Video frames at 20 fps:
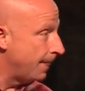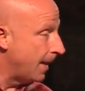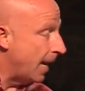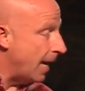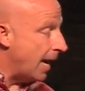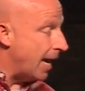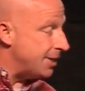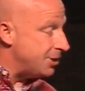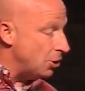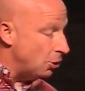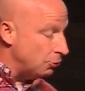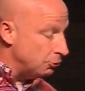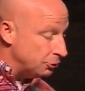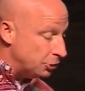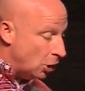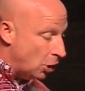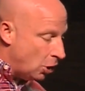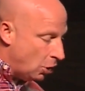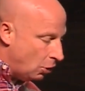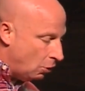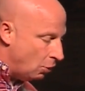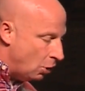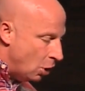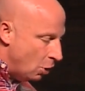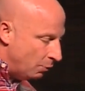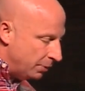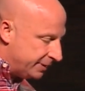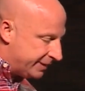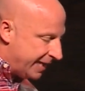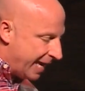I don't know
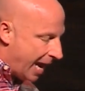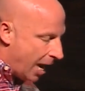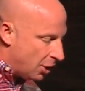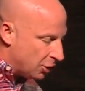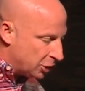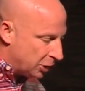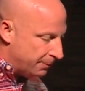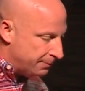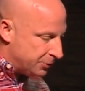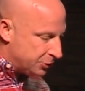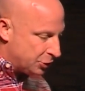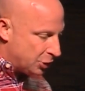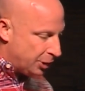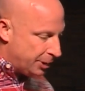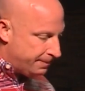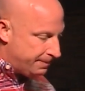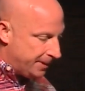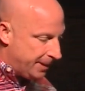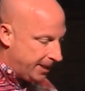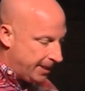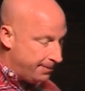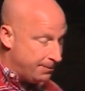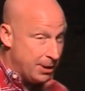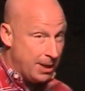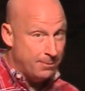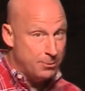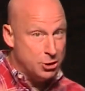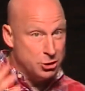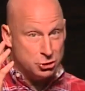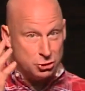what the outcome is going to be, but
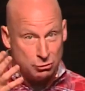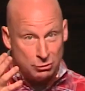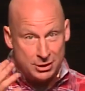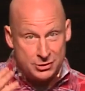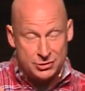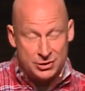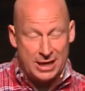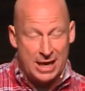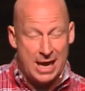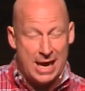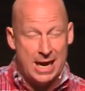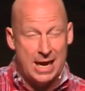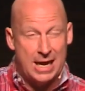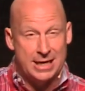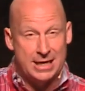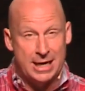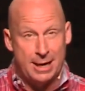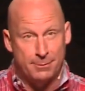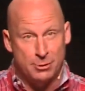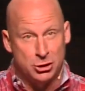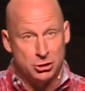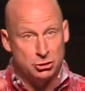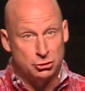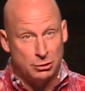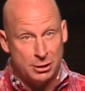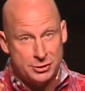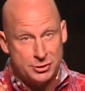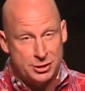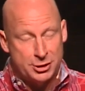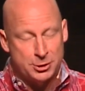I'm going to trust God and I'm going to
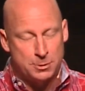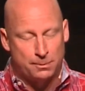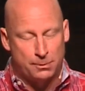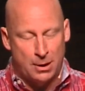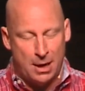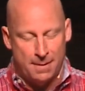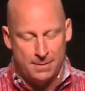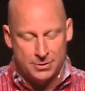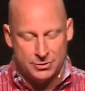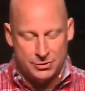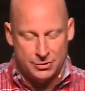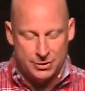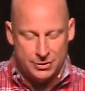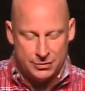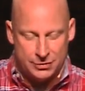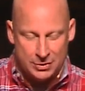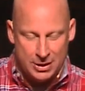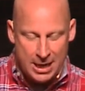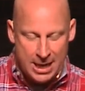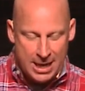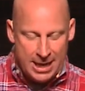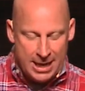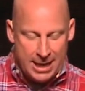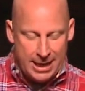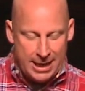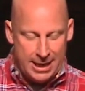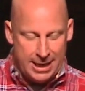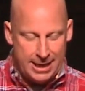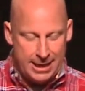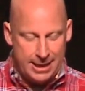trust His promises
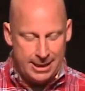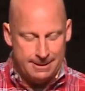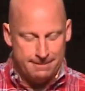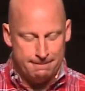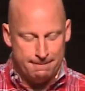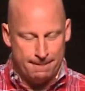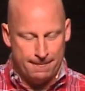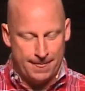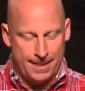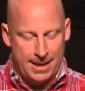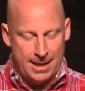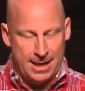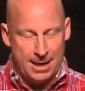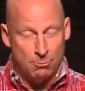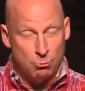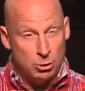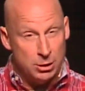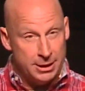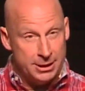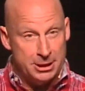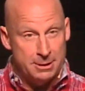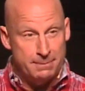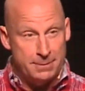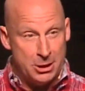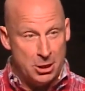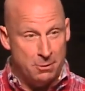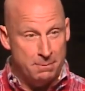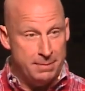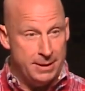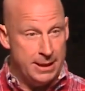and I'm willing to
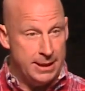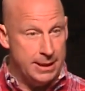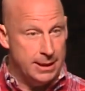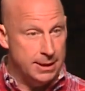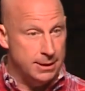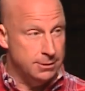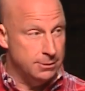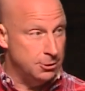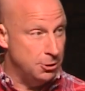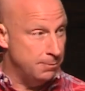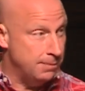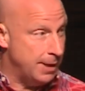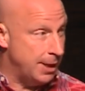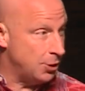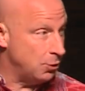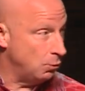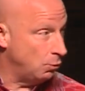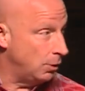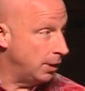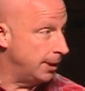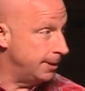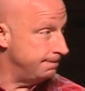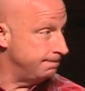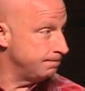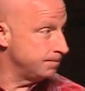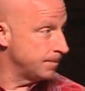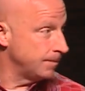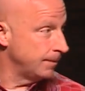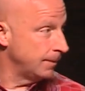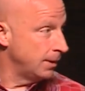be obedient no matter what.
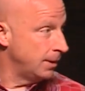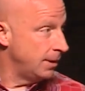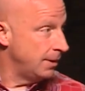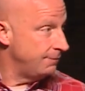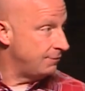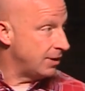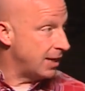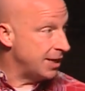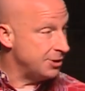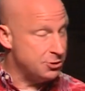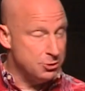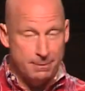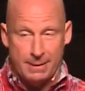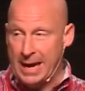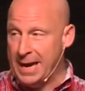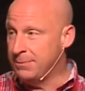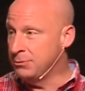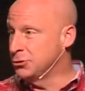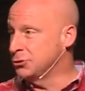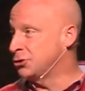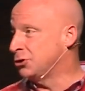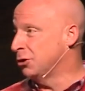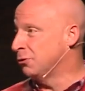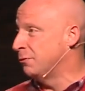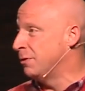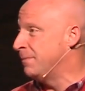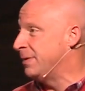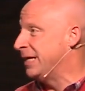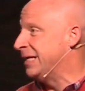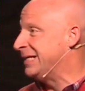If you got your Bibles, turn
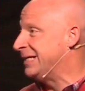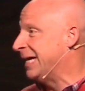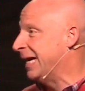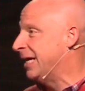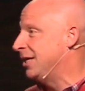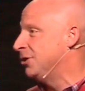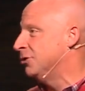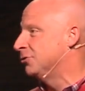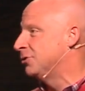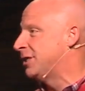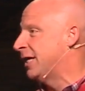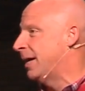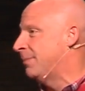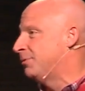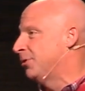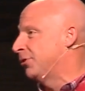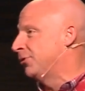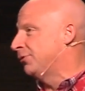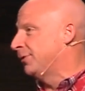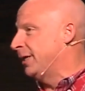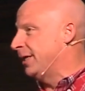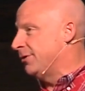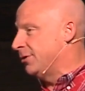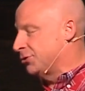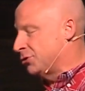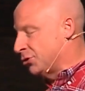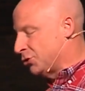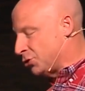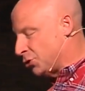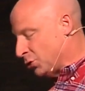with me to Daniel chapter 3.
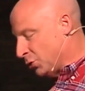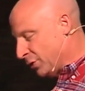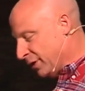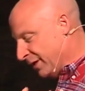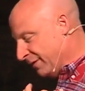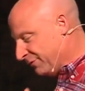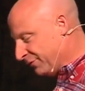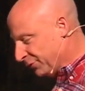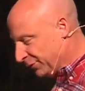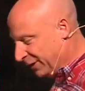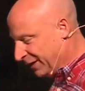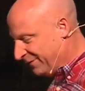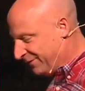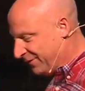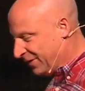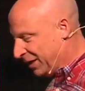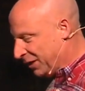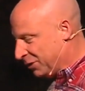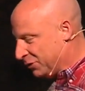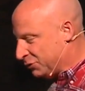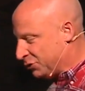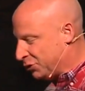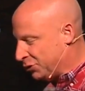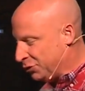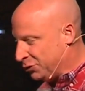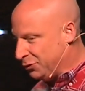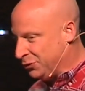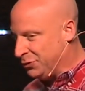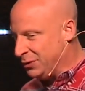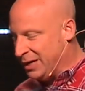There's a story of three fellows
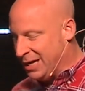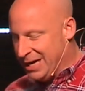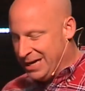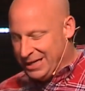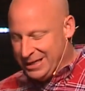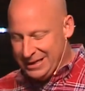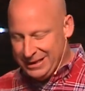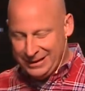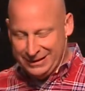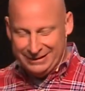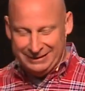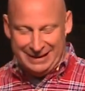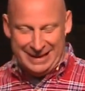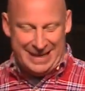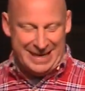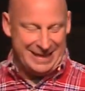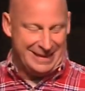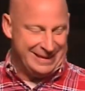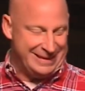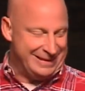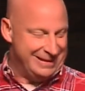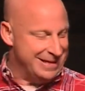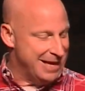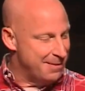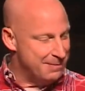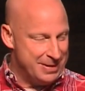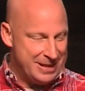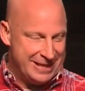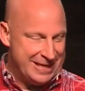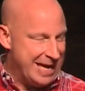who,
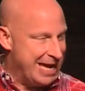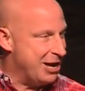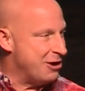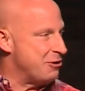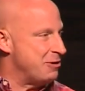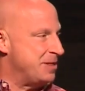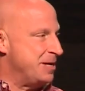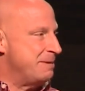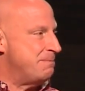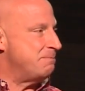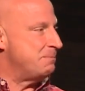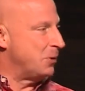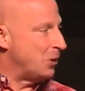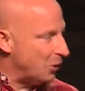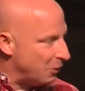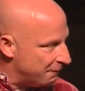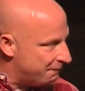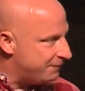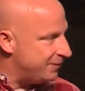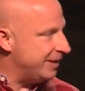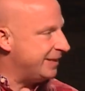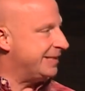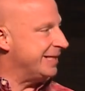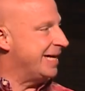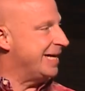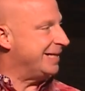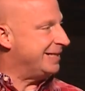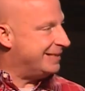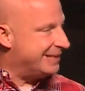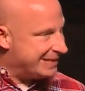they are the perfect
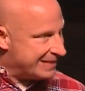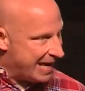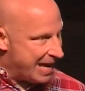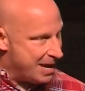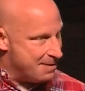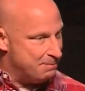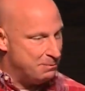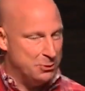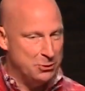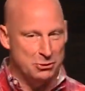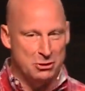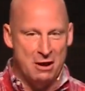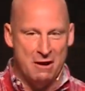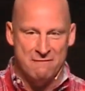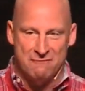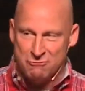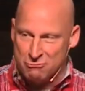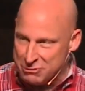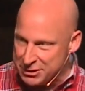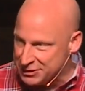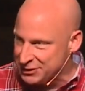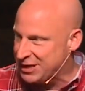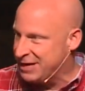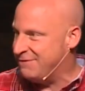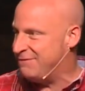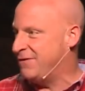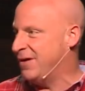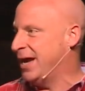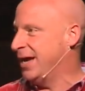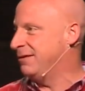example of risky
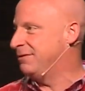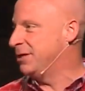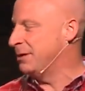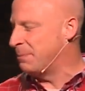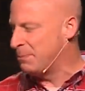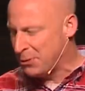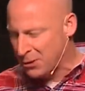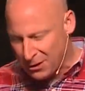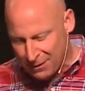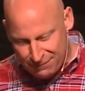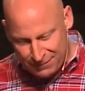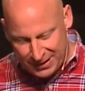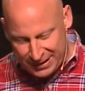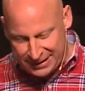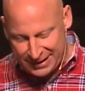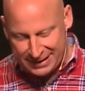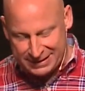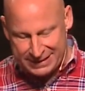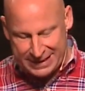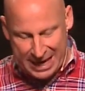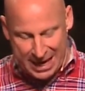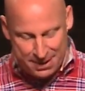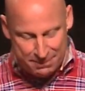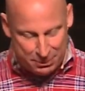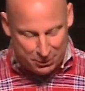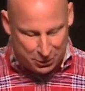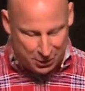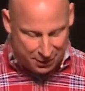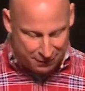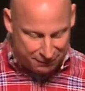faith, the perfect
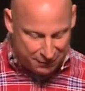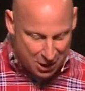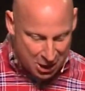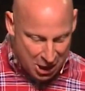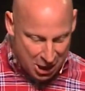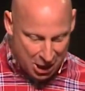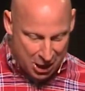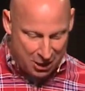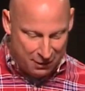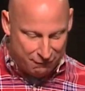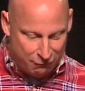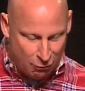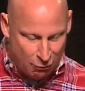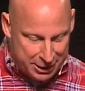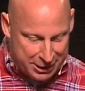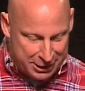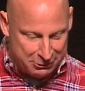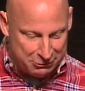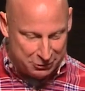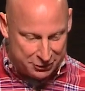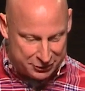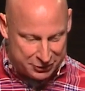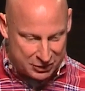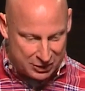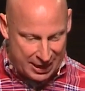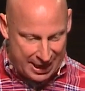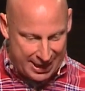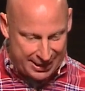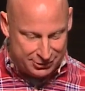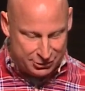example of it looks
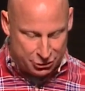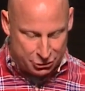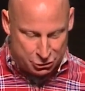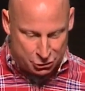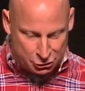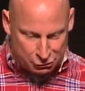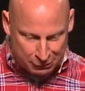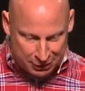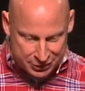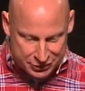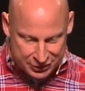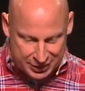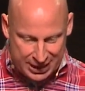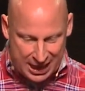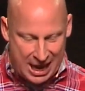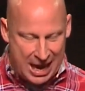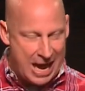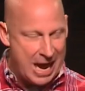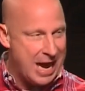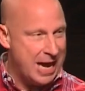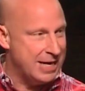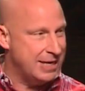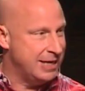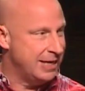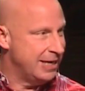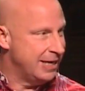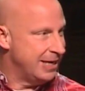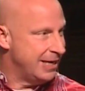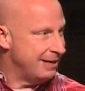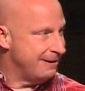like to trust God,
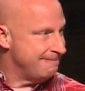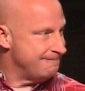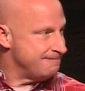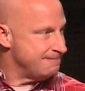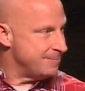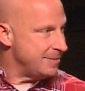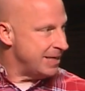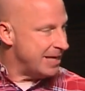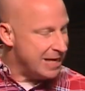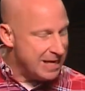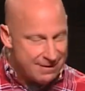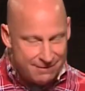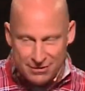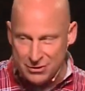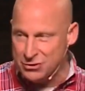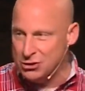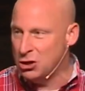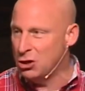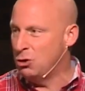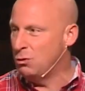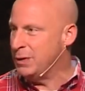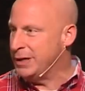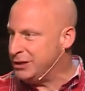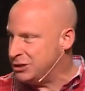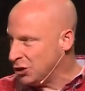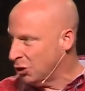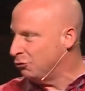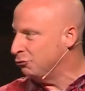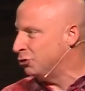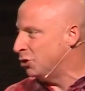even though we
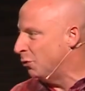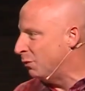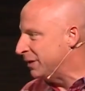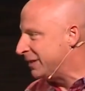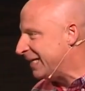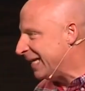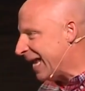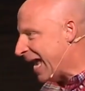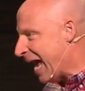don't know what the